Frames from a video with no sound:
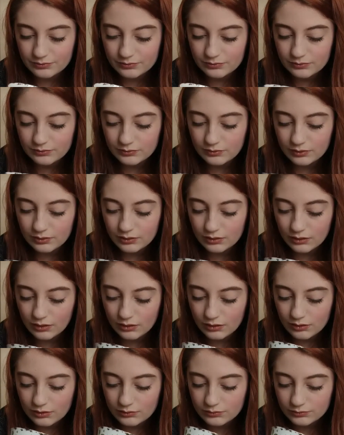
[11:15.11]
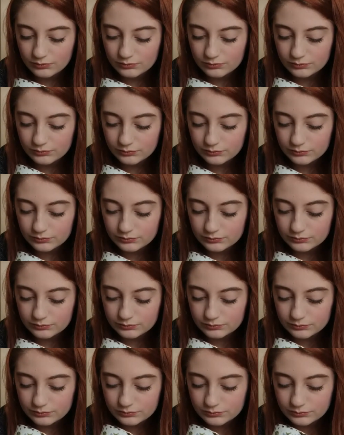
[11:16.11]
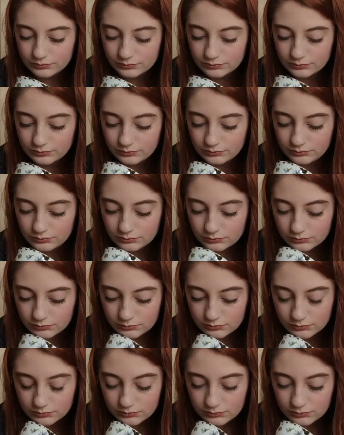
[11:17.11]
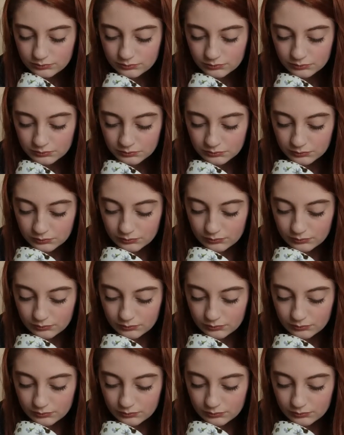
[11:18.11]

Nothing is said.